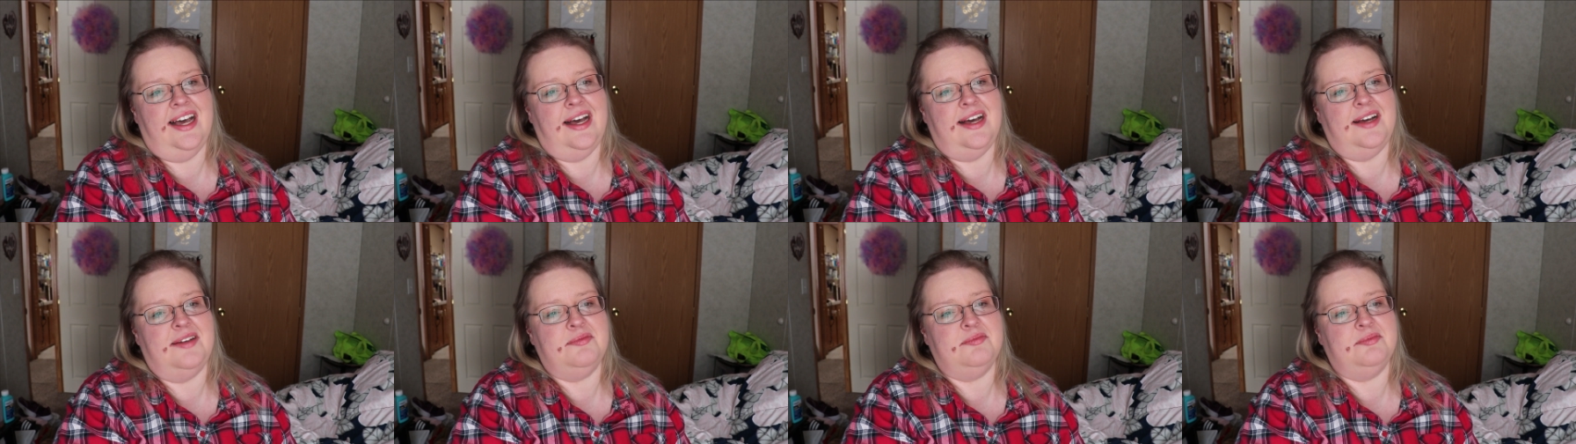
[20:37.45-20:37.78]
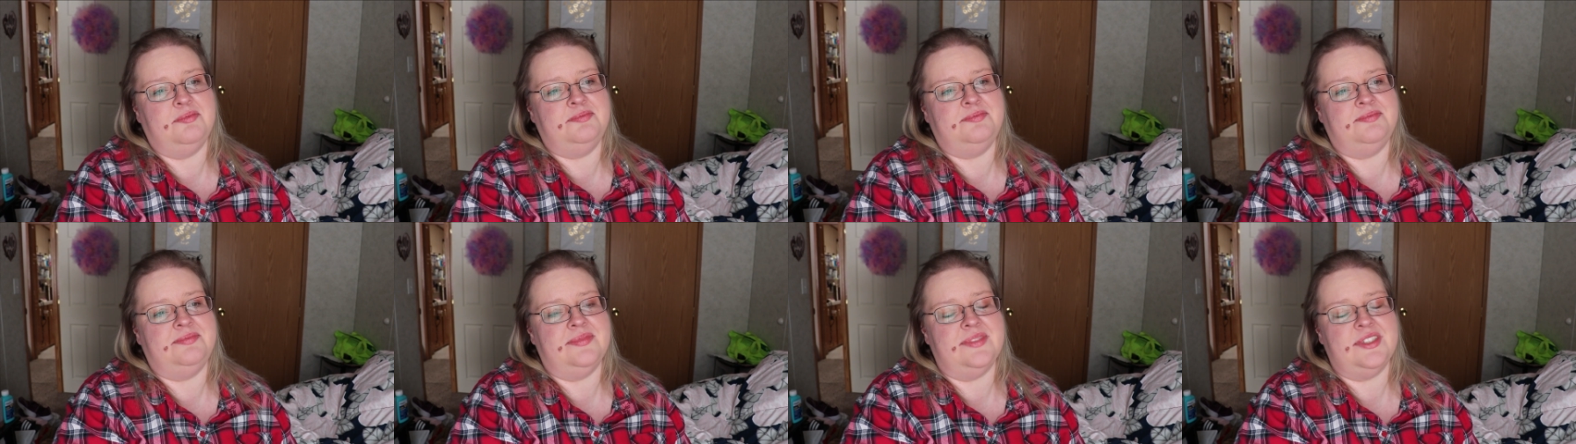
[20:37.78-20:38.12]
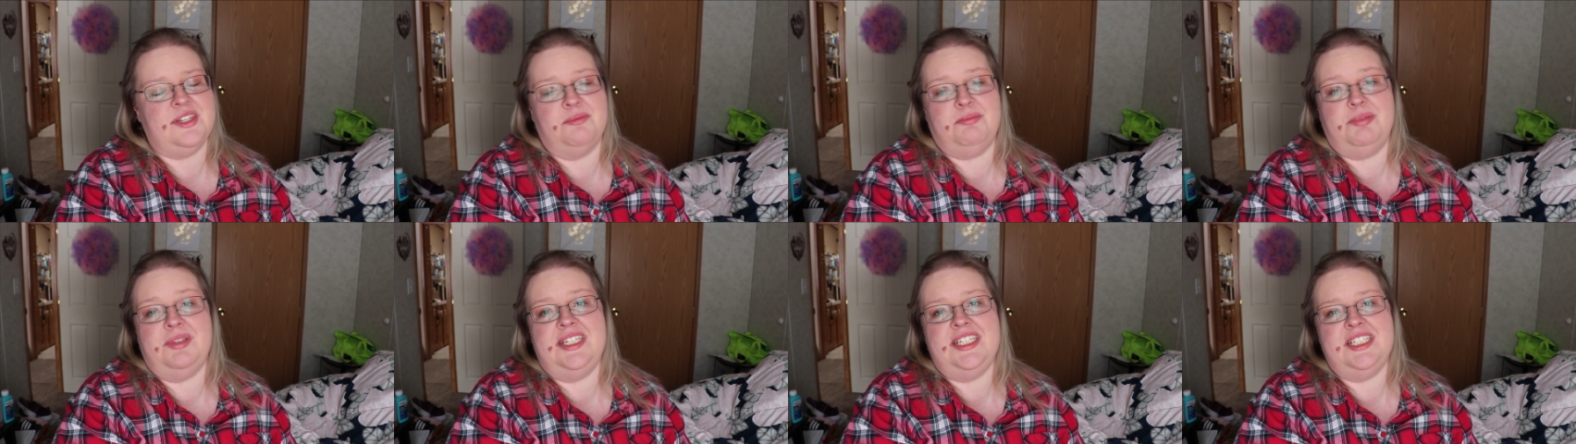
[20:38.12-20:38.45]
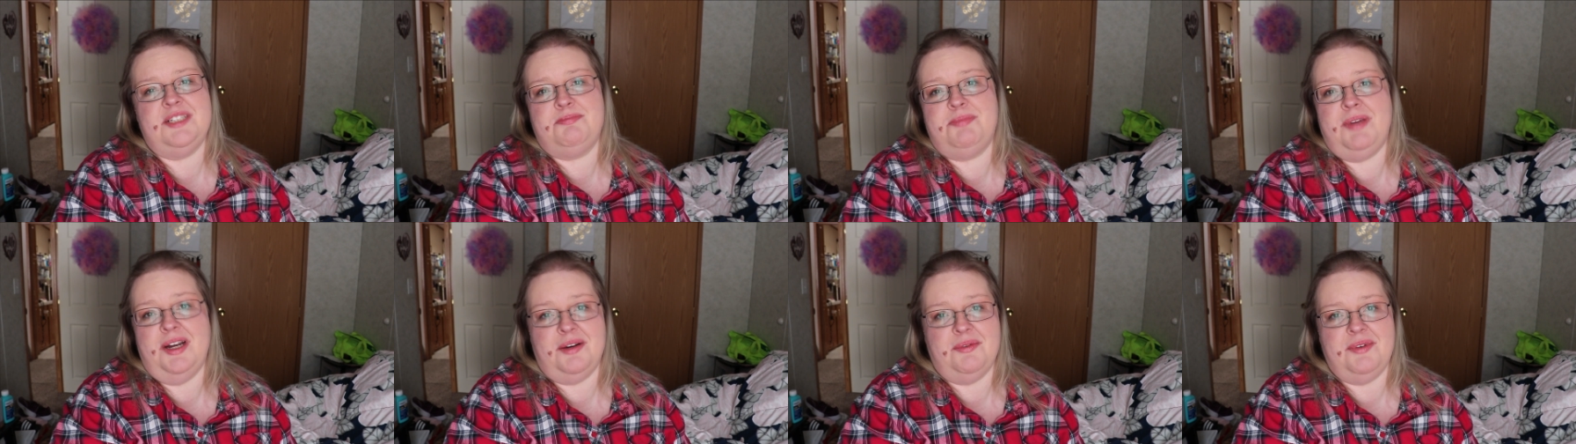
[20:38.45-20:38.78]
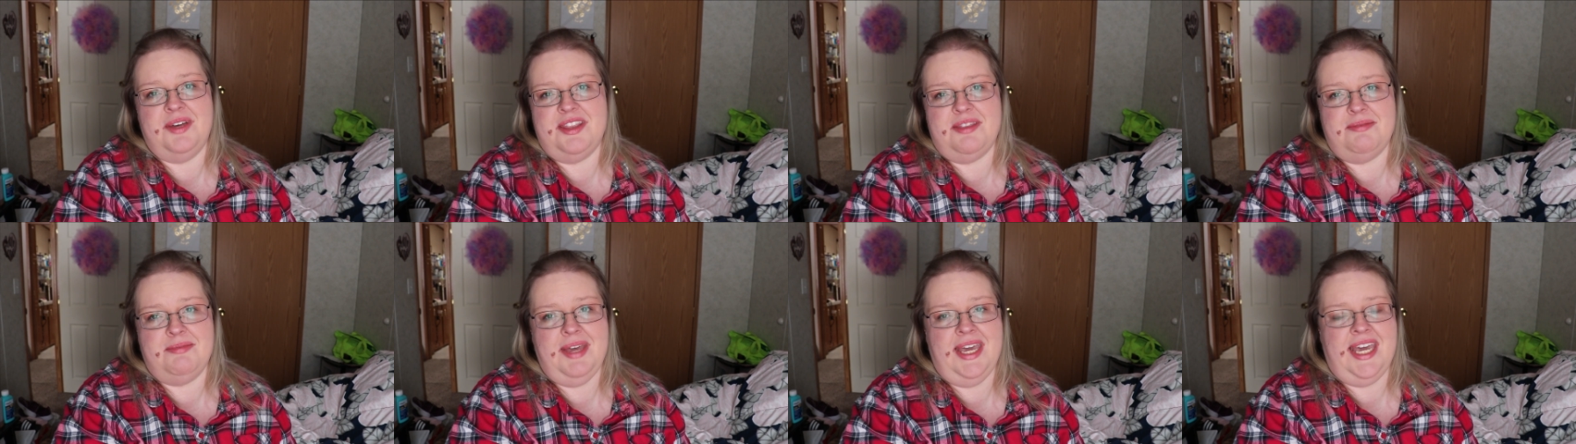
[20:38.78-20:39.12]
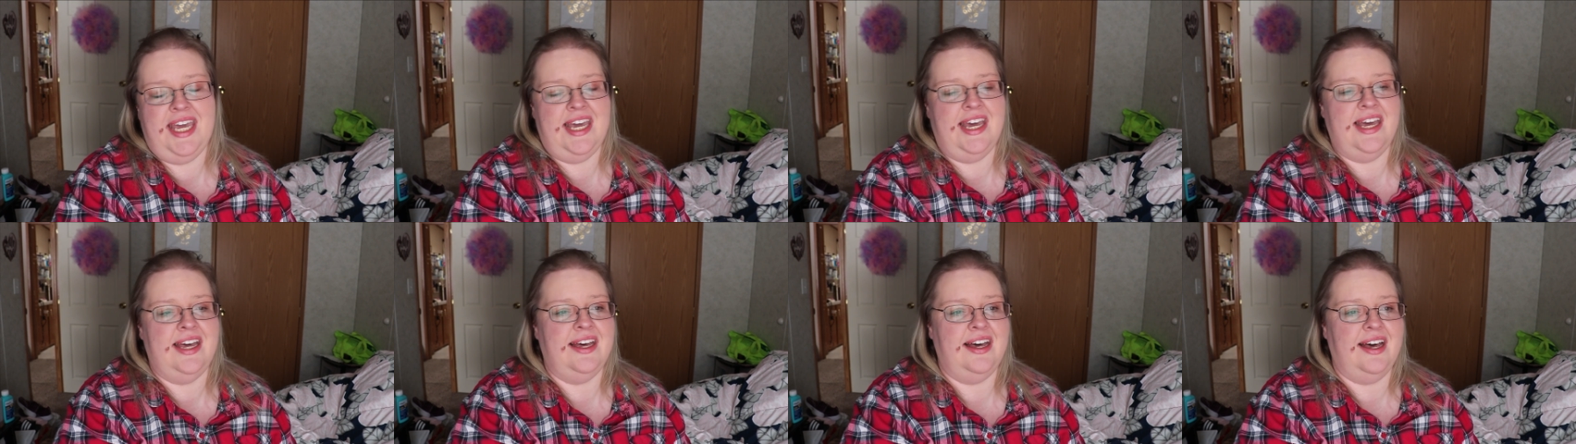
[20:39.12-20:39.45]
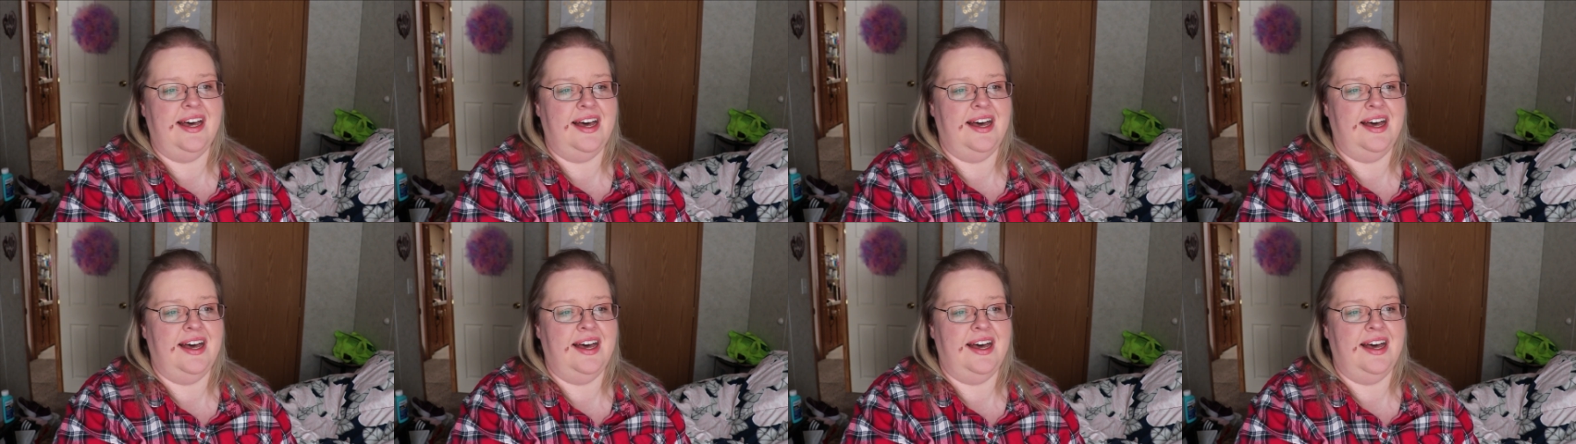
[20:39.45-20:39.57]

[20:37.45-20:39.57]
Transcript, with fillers: Um, so please bear with me.